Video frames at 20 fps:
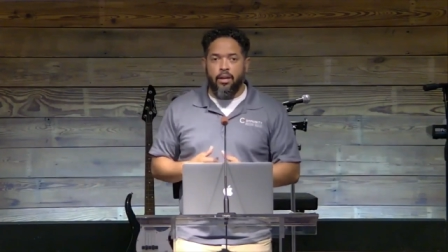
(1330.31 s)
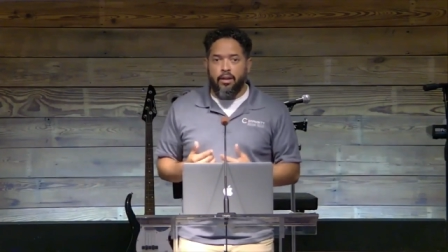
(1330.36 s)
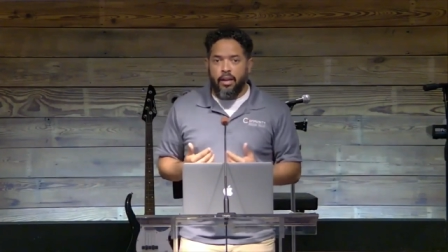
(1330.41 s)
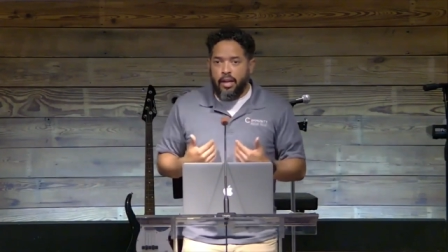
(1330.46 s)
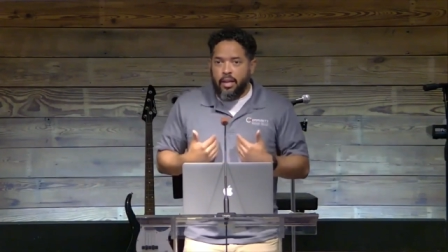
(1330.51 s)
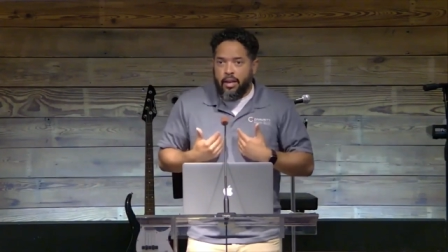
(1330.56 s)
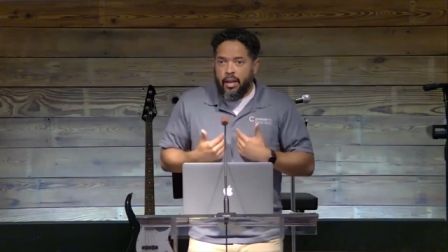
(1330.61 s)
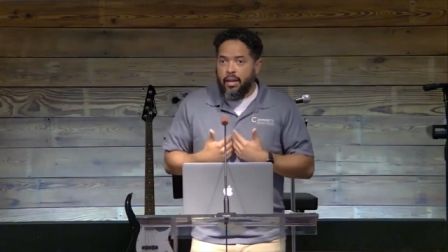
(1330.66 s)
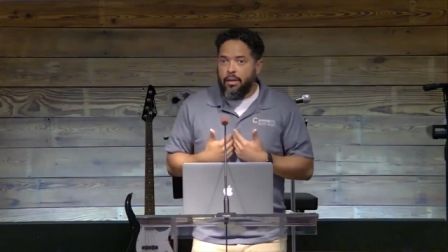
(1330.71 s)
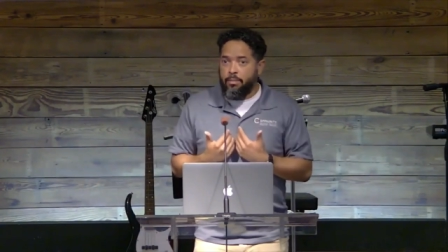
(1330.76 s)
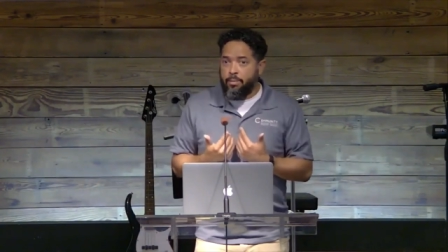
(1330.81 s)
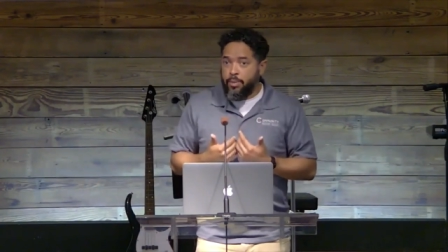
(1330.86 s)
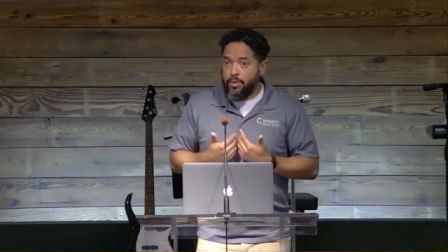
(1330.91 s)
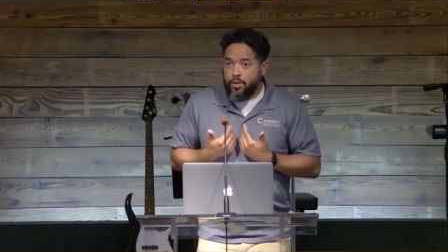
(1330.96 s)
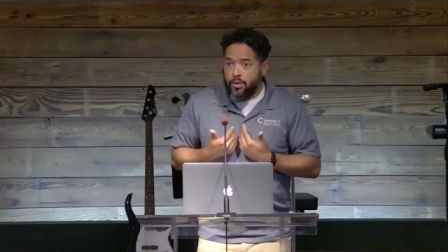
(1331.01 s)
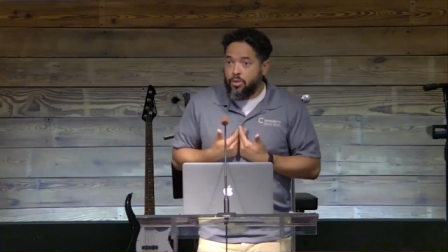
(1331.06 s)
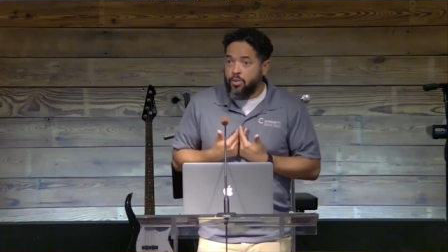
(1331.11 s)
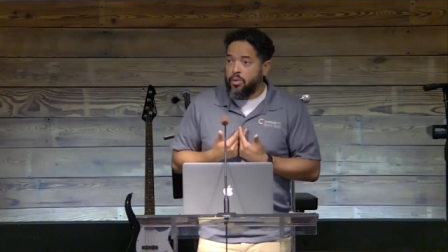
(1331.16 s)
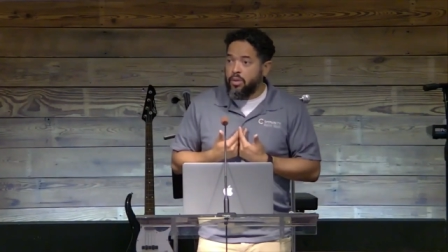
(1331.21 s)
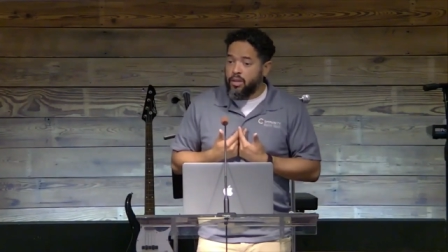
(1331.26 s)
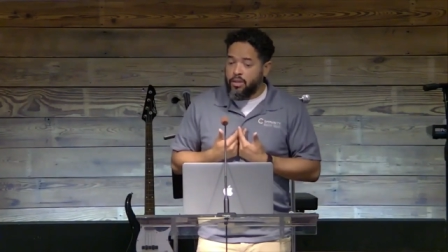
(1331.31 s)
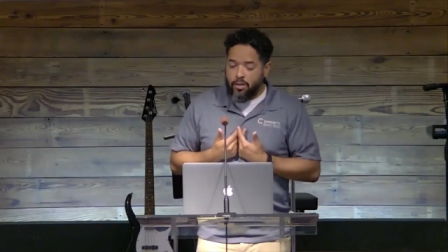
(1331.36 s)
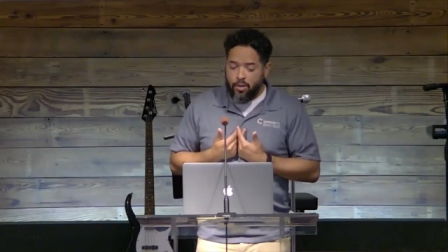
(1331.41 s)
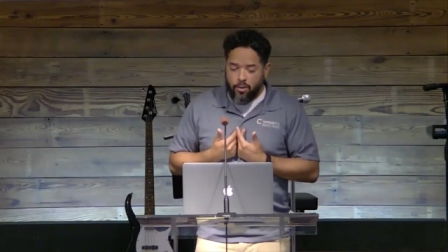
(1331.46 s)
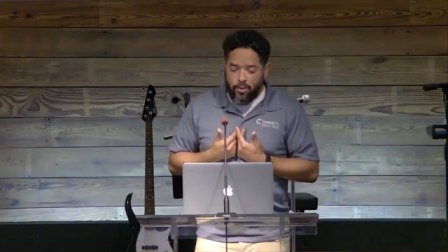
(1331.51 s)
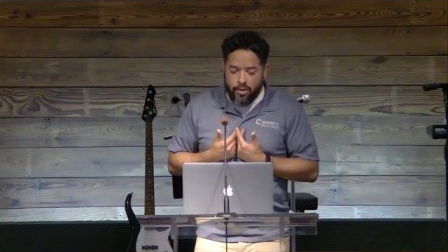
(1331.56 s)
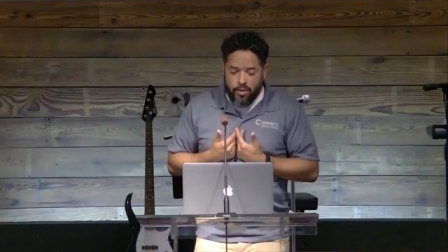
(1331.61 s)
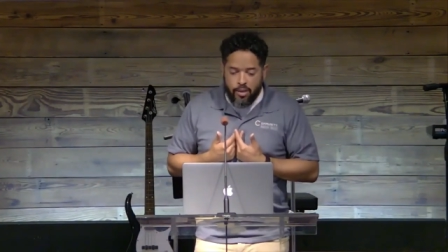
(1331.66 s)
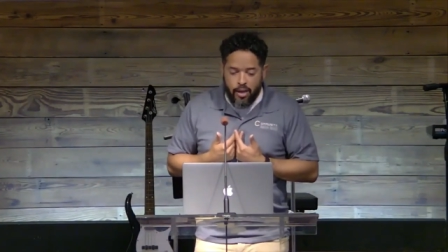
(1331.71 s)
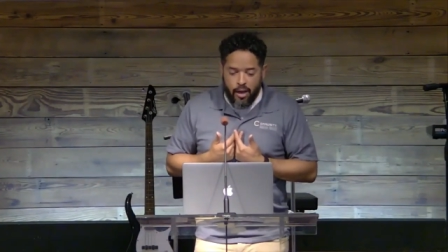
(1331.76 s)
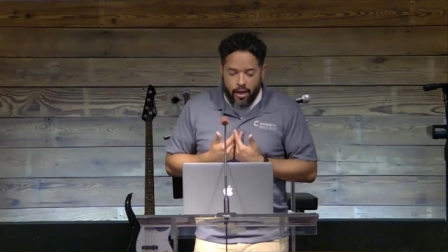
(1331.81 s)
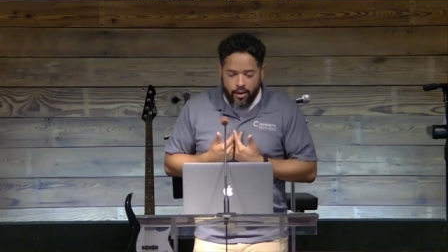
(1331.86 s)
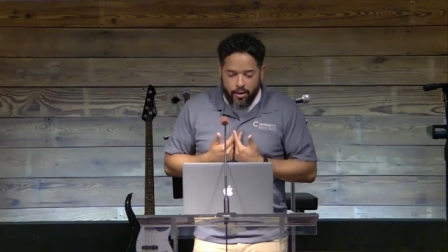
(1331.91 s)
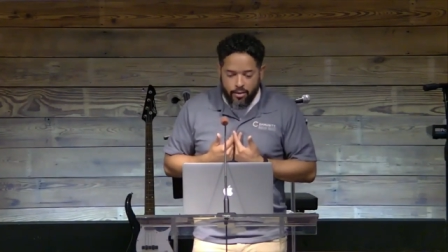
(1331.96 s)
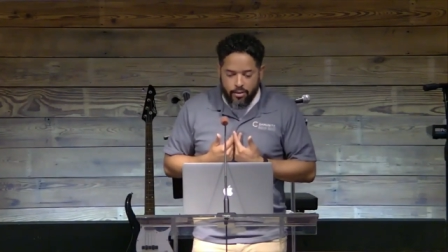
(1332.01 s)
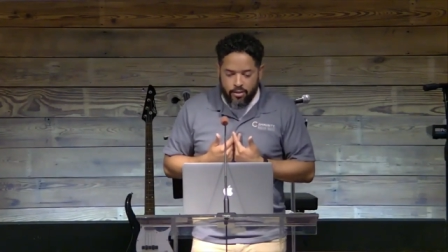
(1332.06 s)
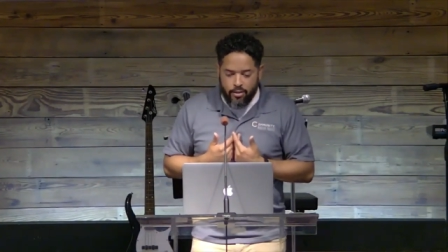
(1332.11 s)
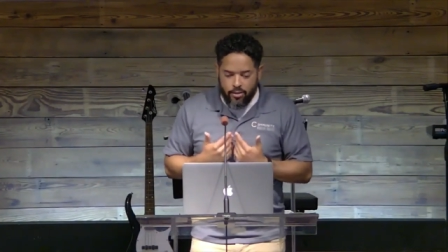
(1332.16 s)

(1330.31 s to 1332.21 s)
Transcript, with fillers: and, and pursue these own desires.